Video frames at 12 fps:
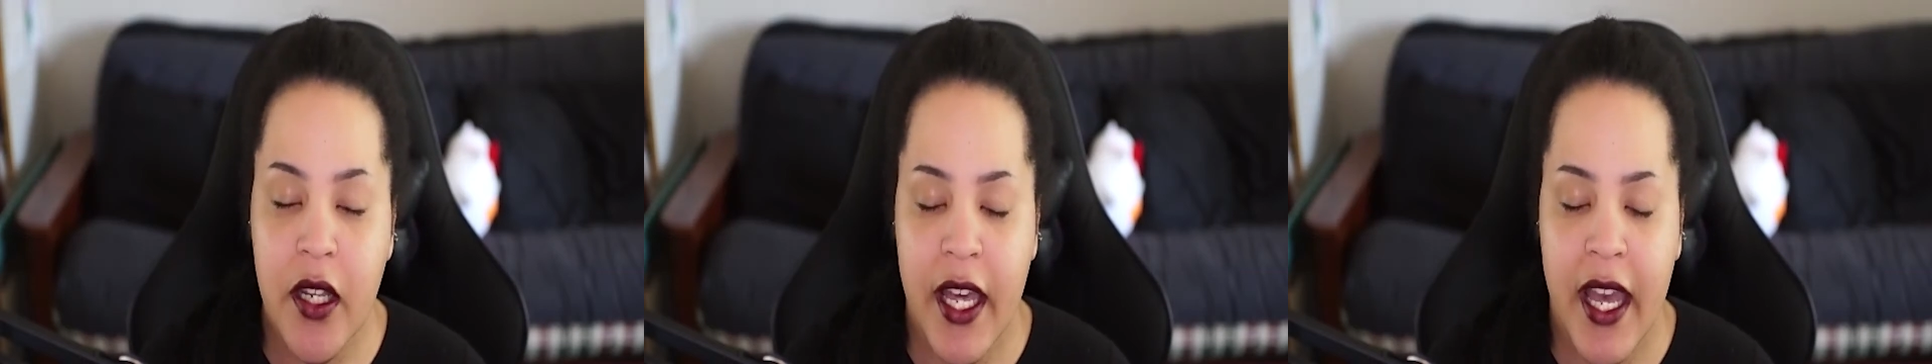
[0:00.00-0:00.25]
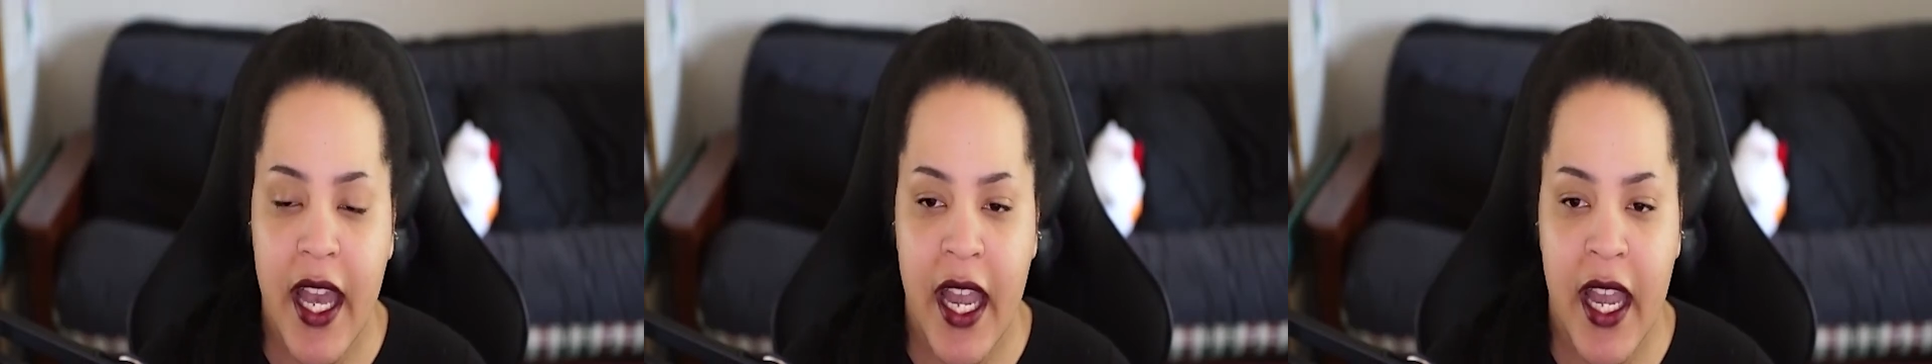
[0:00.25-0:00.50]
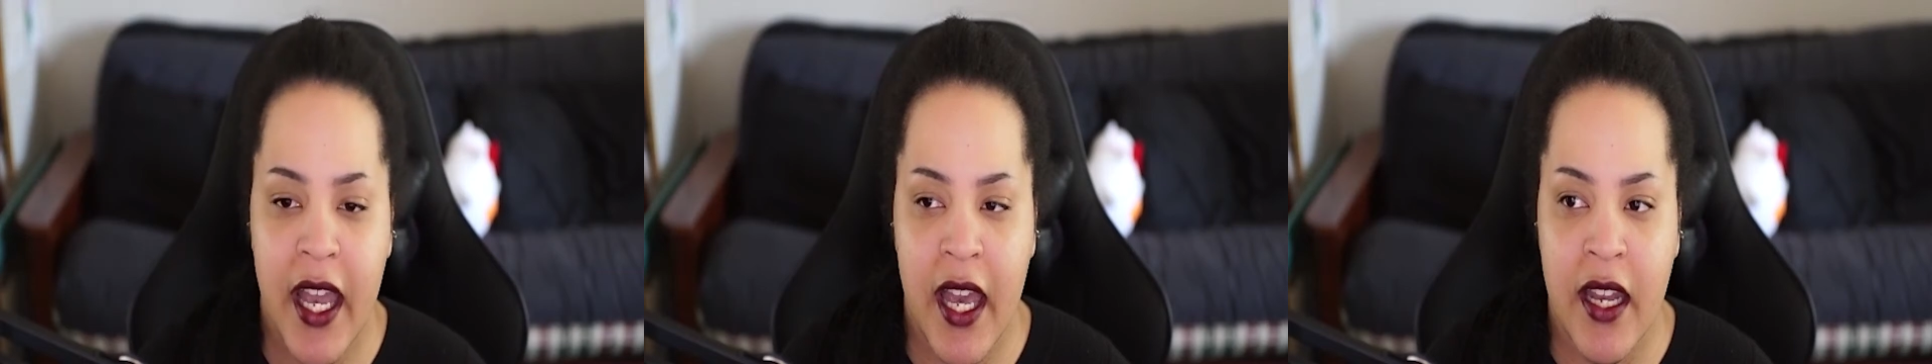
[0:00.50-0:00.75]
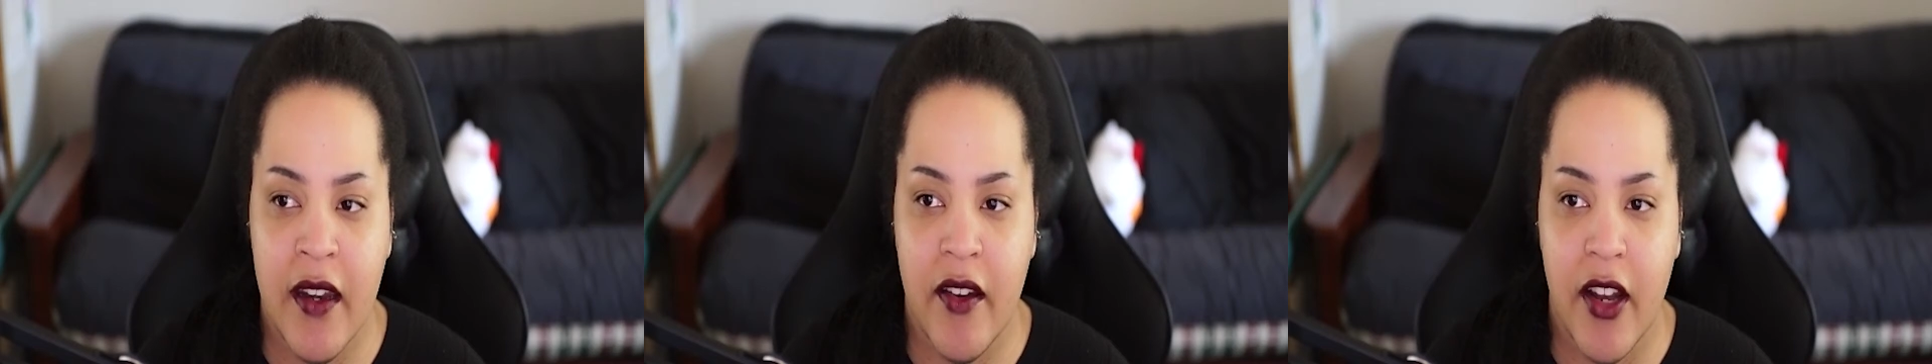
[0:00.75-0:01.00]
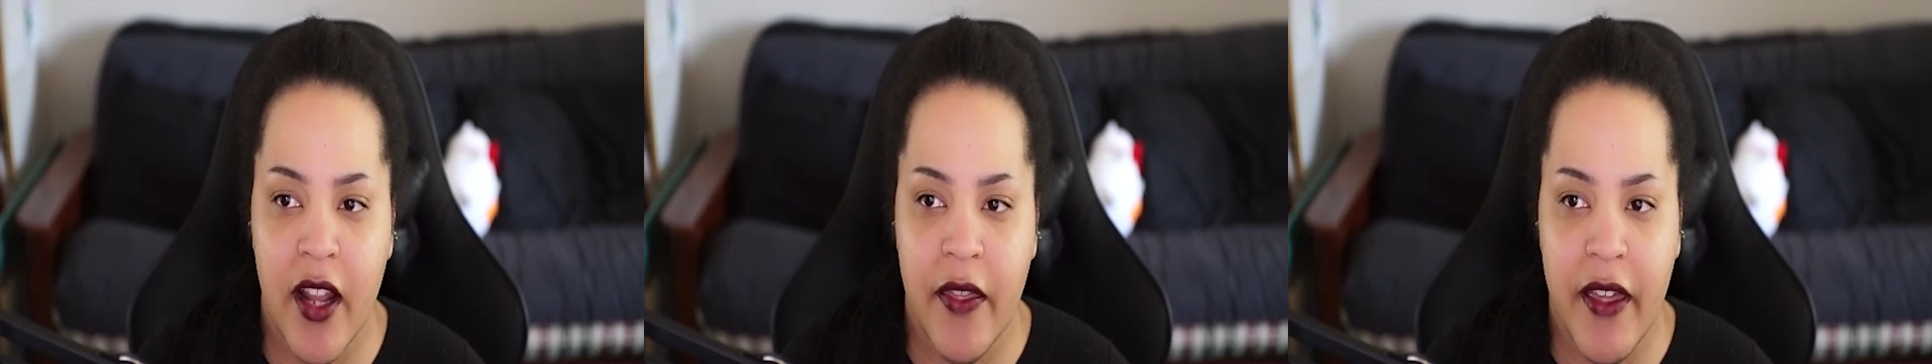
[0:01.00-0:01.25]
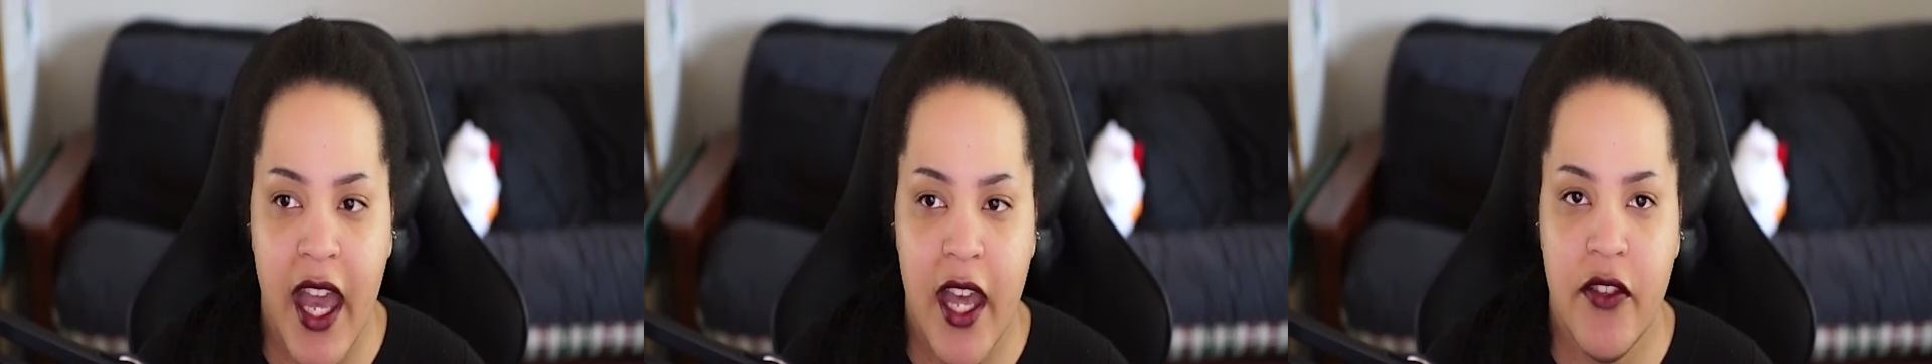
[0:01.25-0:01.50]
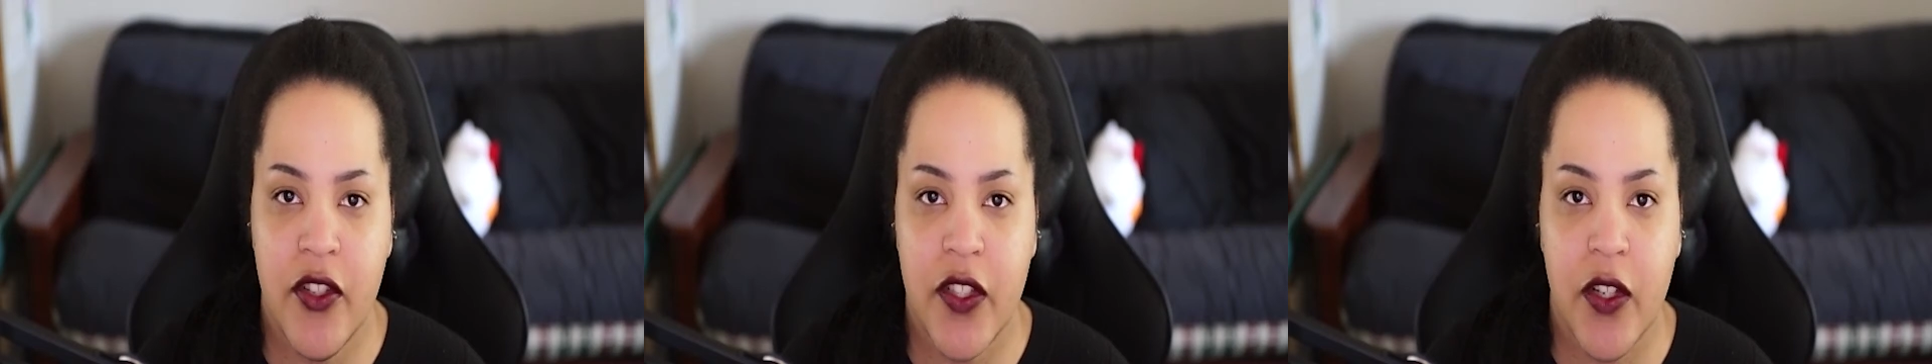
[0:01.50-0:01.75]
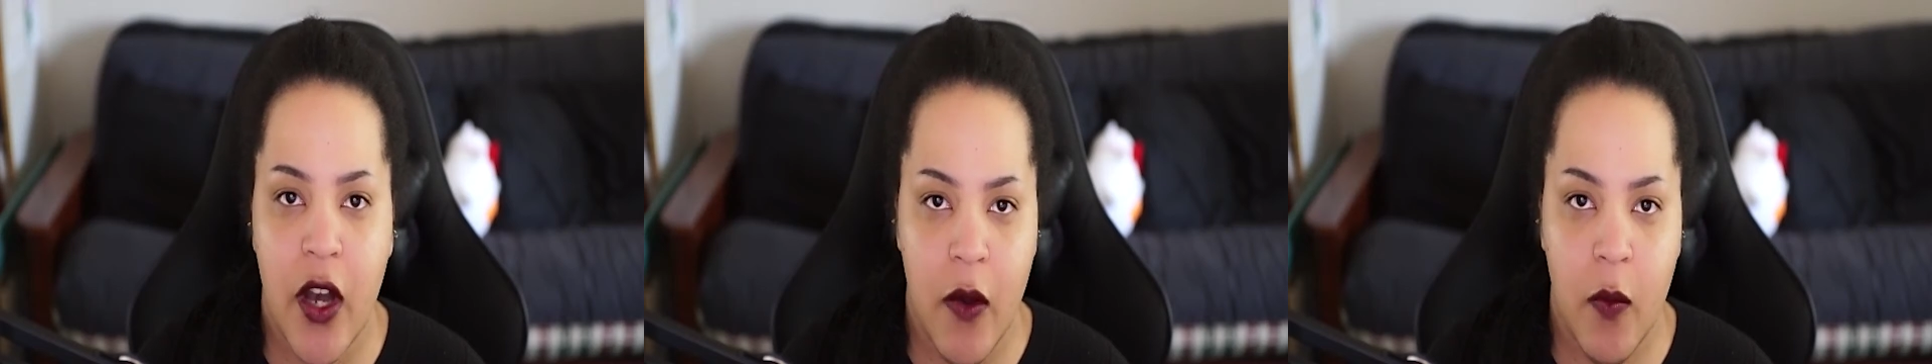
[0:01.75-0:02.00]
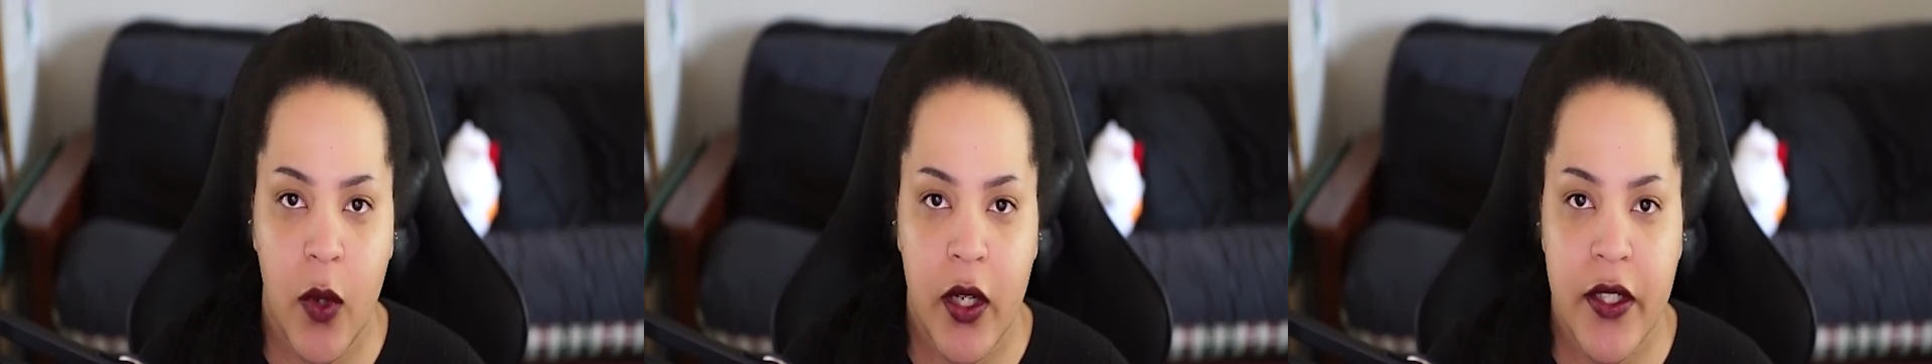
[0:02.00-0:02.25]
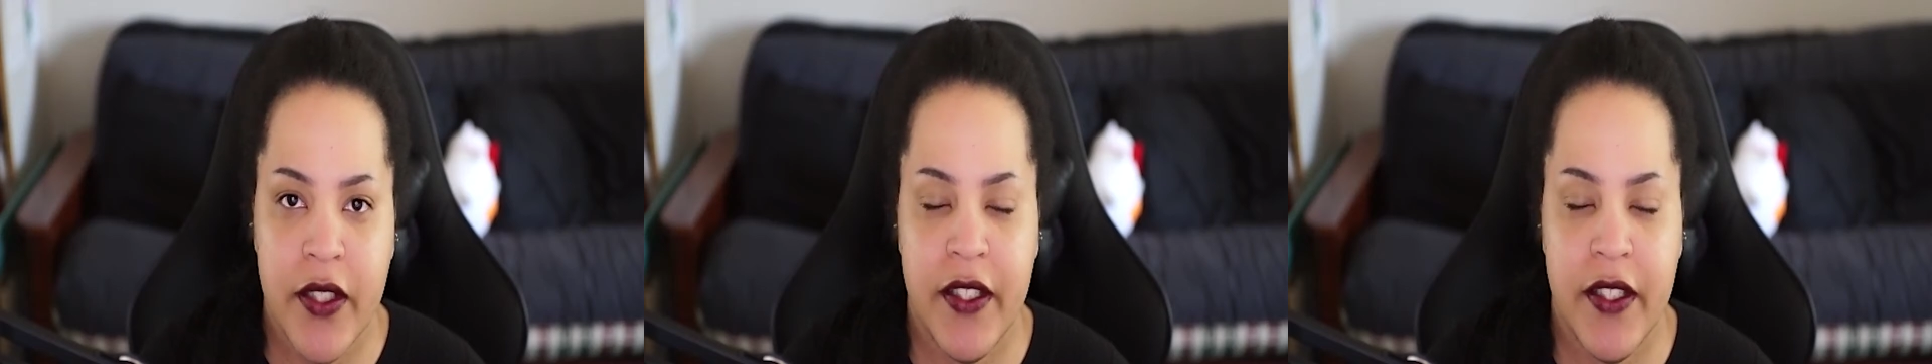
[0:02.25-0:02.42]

And that just got worse